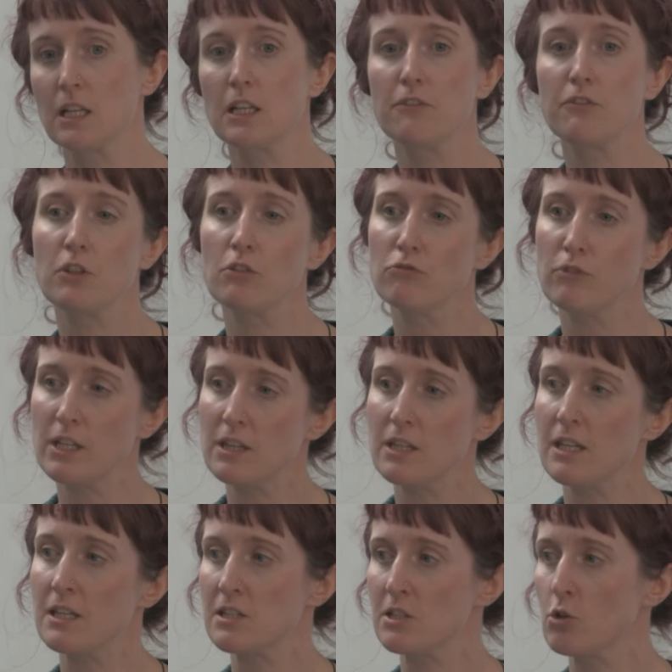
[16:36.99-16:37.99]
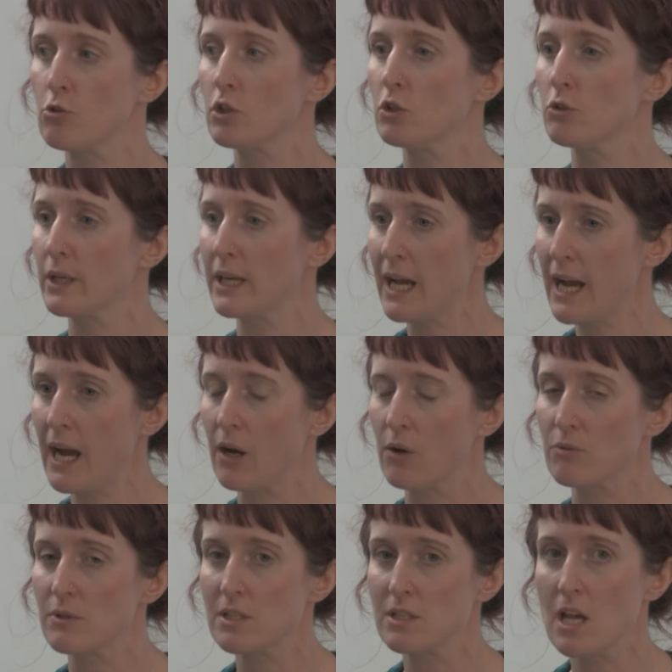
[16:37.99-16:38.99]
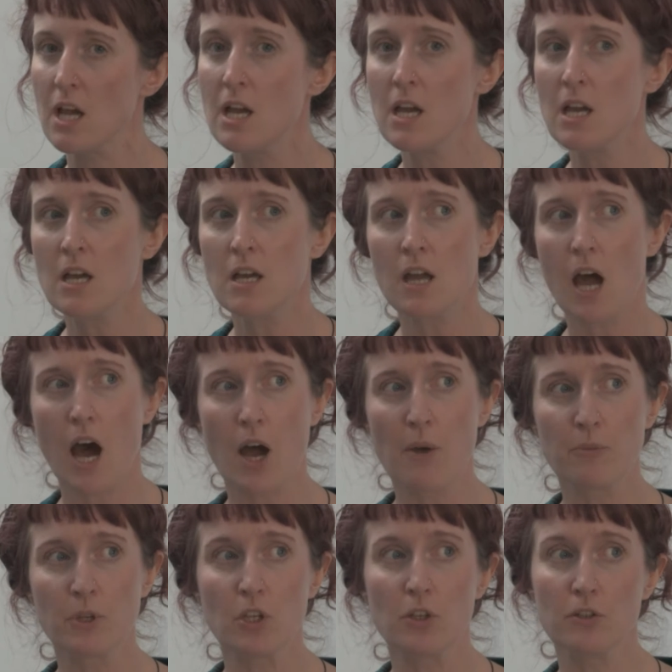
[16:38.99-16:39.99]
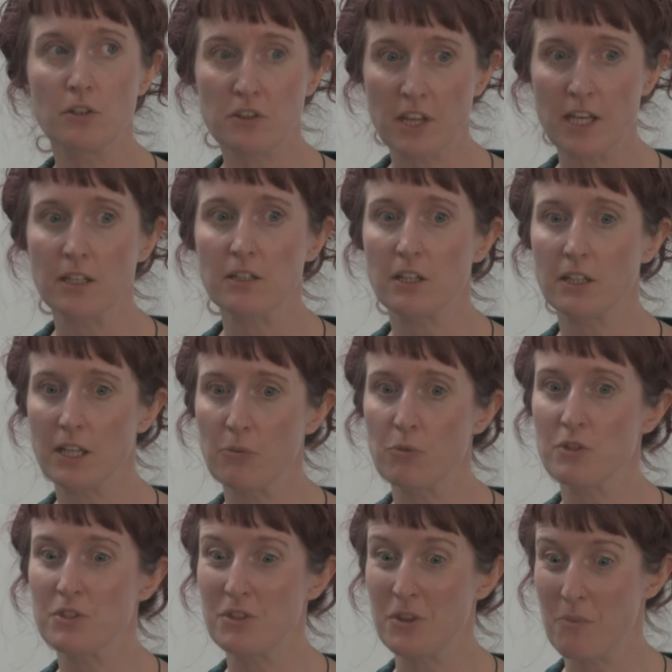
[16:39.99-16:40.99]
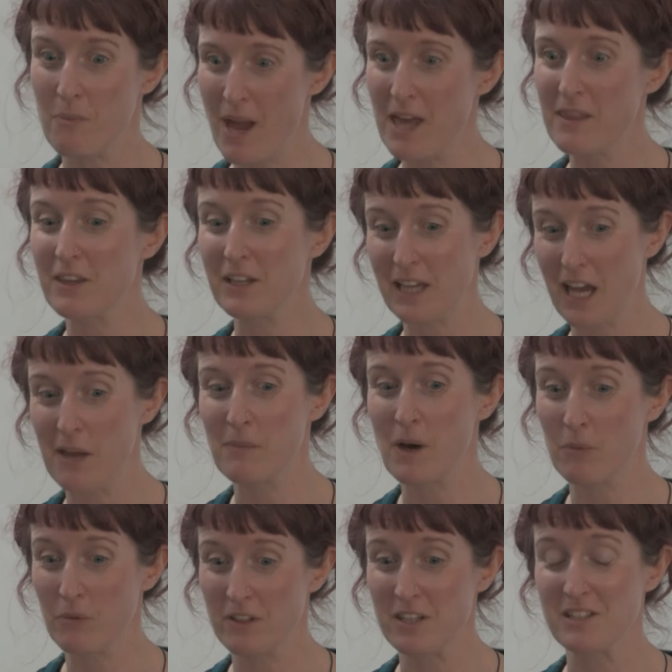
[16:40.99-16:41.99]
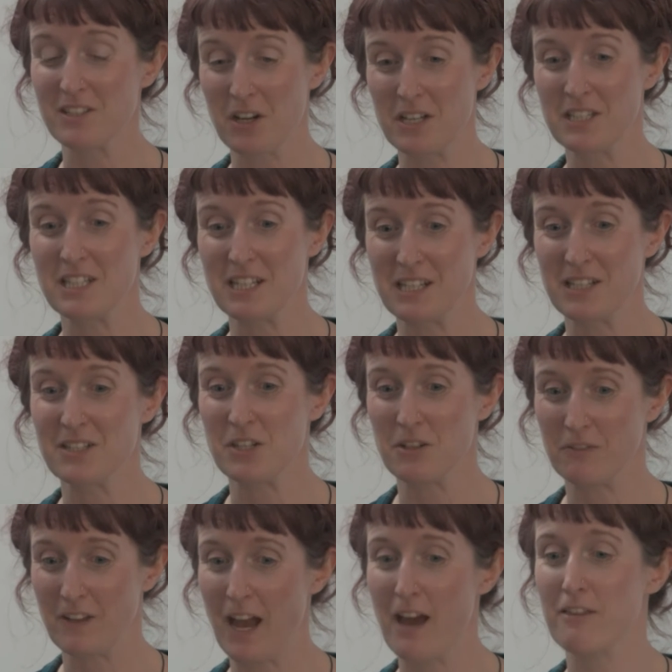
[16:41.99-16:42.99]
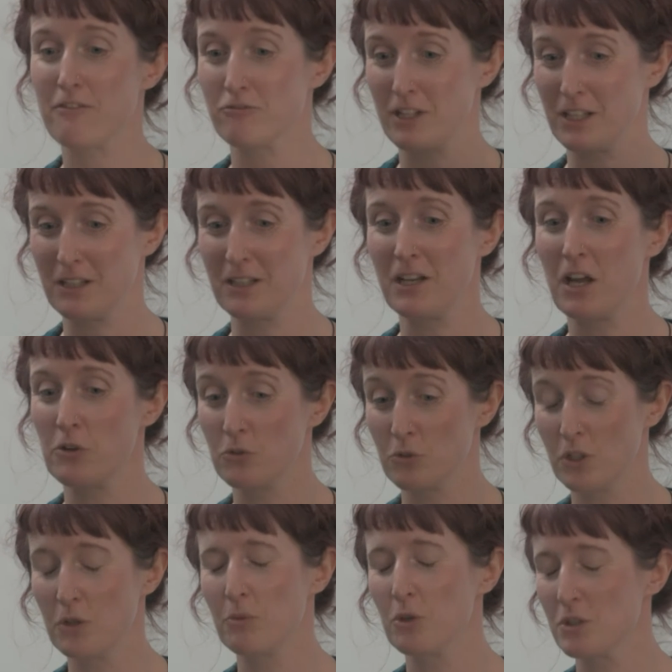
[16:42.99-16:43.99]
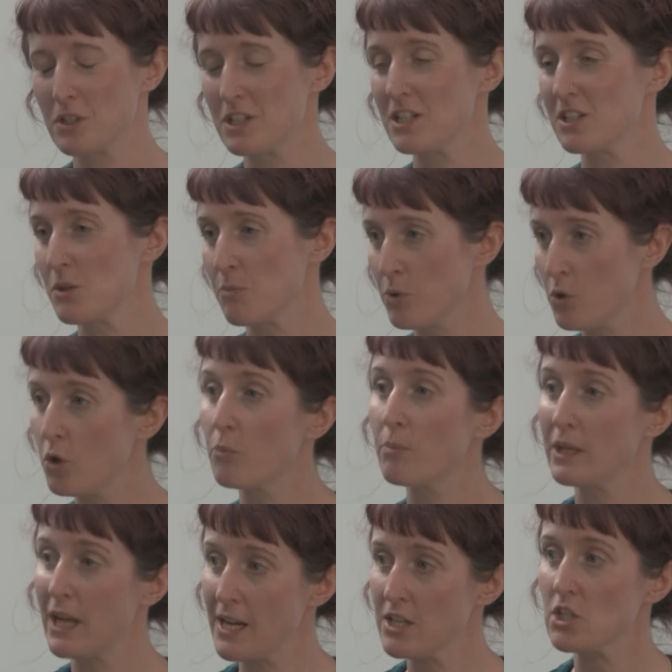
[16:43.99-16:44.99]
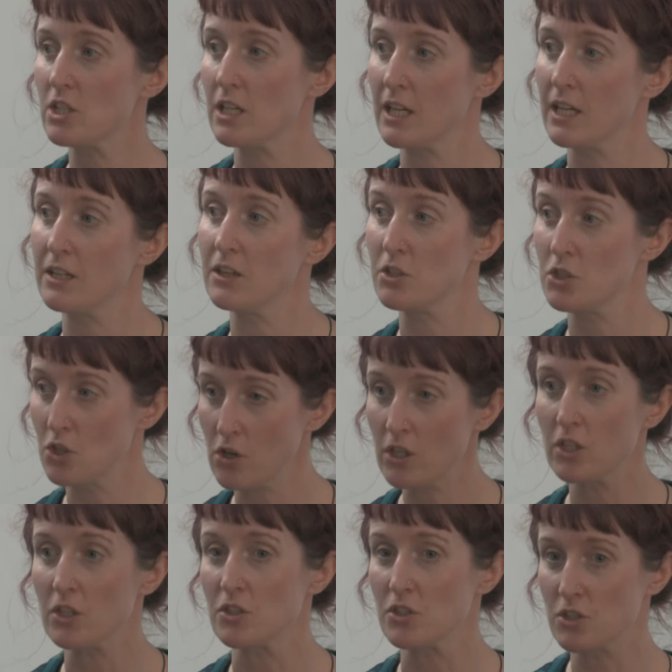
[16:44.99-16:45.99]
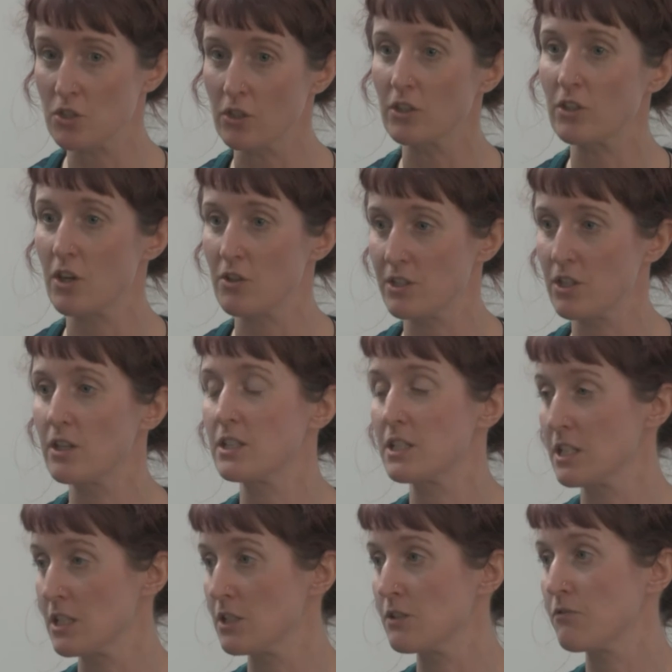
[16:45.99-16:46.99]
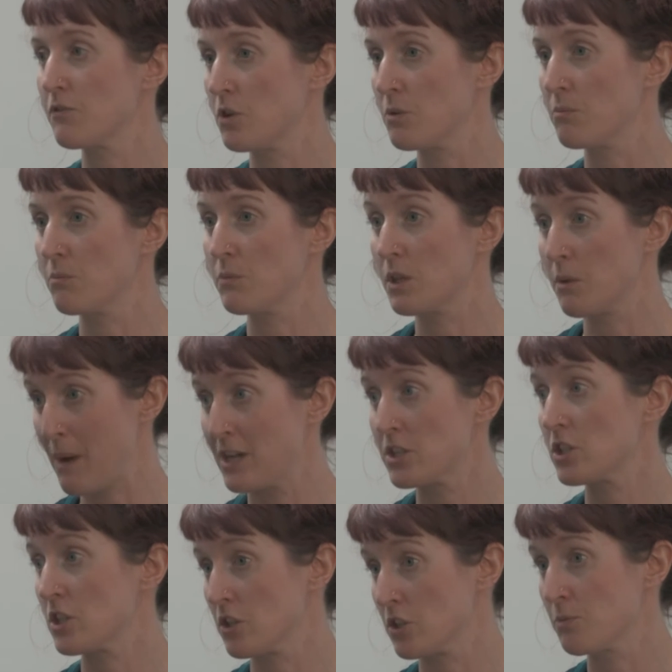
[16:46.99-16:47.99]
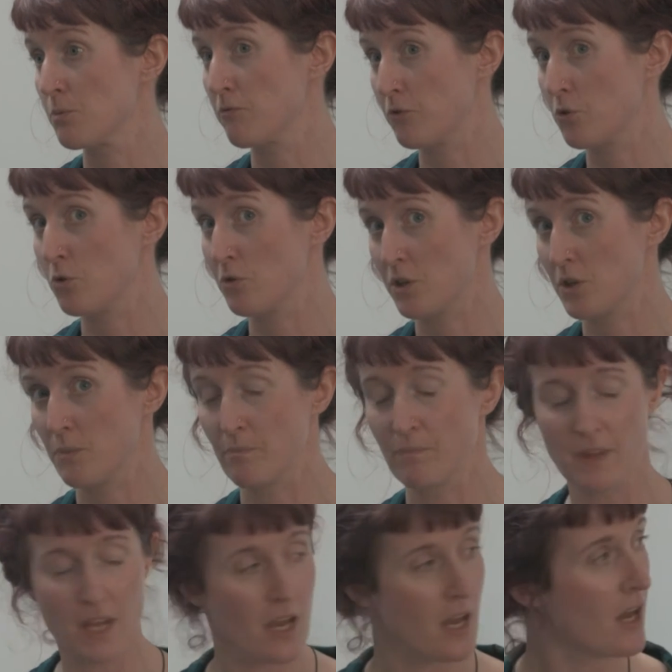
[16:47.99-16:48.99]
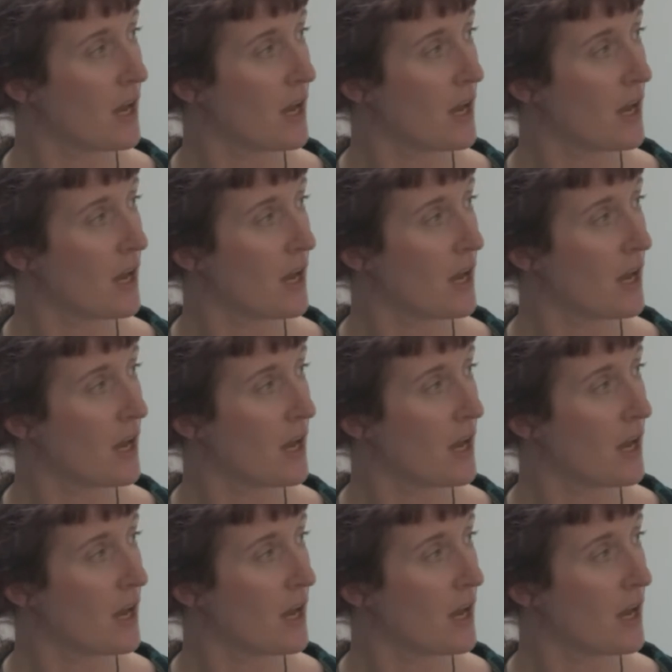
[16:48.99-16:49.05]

And if you read the historical accounts, you'd think that it was the men that came up with these ideas of gathering local community support, but actually the Dockers took those ideas from the match girls before them.